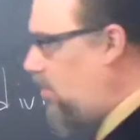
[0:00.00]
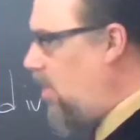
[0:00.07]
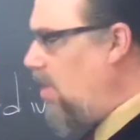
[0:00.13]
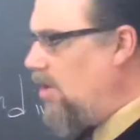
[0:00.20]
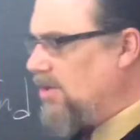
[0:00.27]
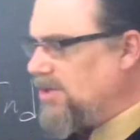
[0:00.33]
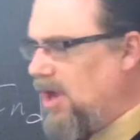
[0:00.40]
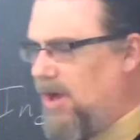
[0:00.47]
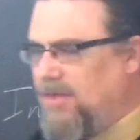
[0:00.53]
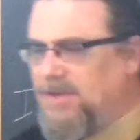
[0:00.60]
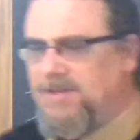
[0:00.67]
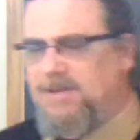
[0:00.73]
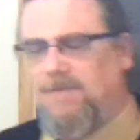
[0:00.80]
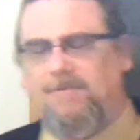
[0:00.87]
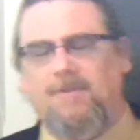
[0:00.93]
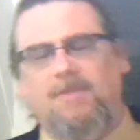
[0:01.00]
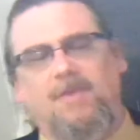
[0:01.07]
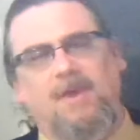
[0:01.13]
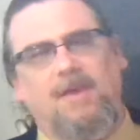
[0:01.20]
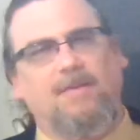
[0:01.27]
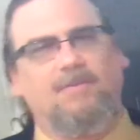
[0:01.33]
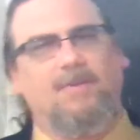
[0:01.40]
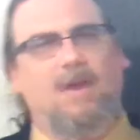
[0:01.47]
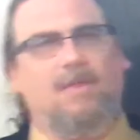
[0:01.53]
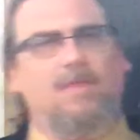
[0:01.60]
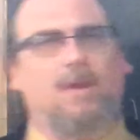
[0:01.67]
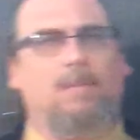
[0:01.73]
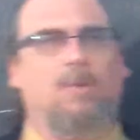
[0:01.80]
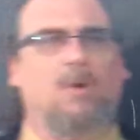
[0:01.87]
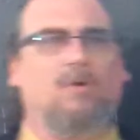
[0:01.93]
there's all these different things that,
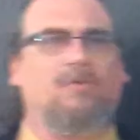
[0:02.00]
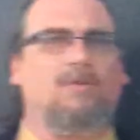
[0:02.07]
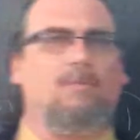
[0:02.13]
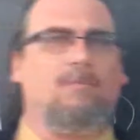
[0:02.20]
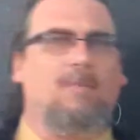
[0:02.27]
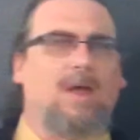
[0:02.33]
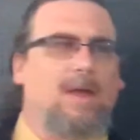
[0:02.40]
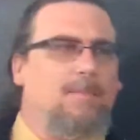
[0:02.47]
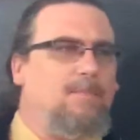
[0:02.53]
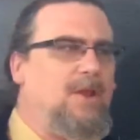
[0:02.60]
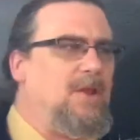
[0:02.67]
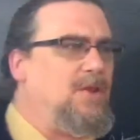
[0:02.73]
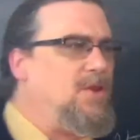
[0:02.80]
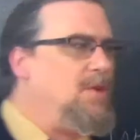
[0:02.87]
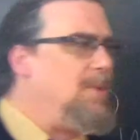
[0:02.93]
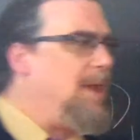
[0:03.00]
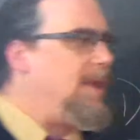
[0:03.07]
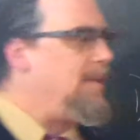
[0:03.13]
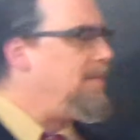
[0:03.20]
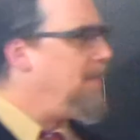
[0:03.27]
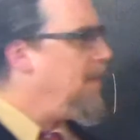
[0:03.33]
that a person might be doing.